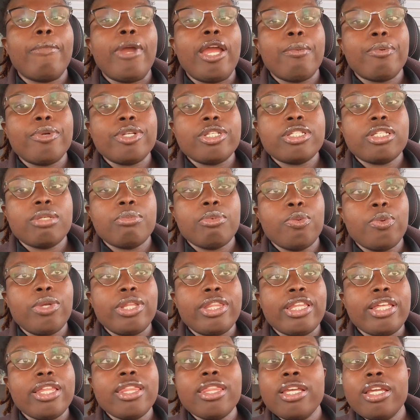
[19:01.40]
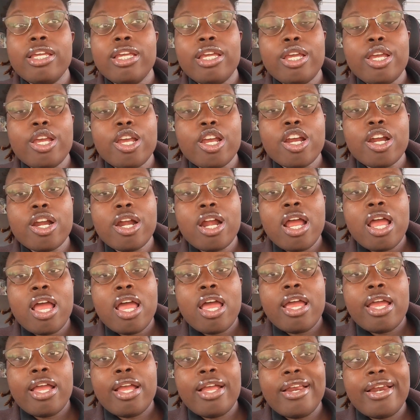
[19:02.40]
papers to be within the year
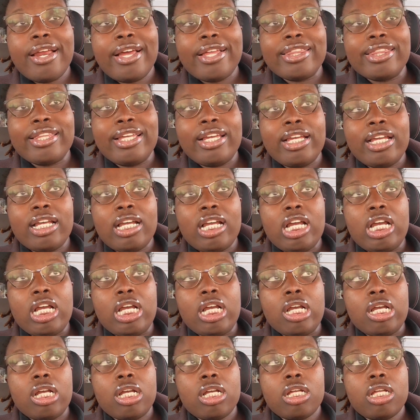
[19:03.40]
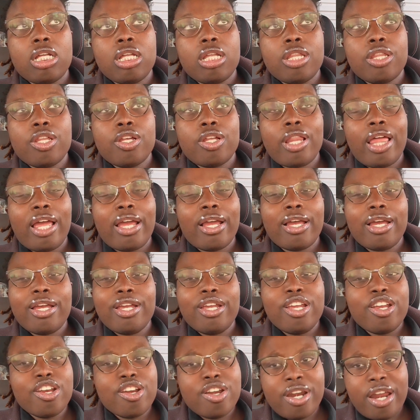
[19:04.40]
and i think they're like a
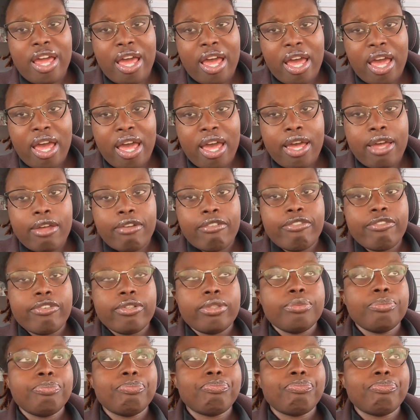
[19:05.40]
year and a half